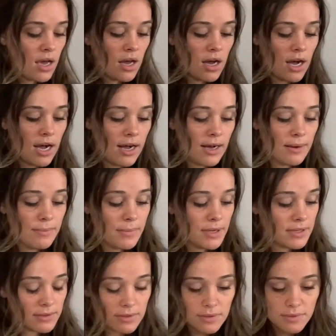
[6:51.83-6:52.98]

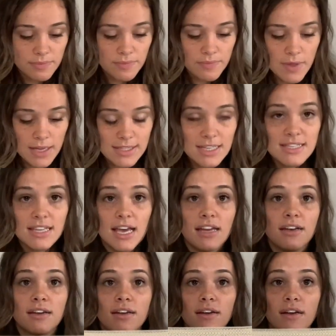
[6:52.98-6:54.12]
as I
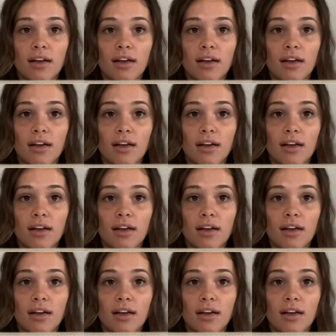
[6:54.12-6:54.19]
said,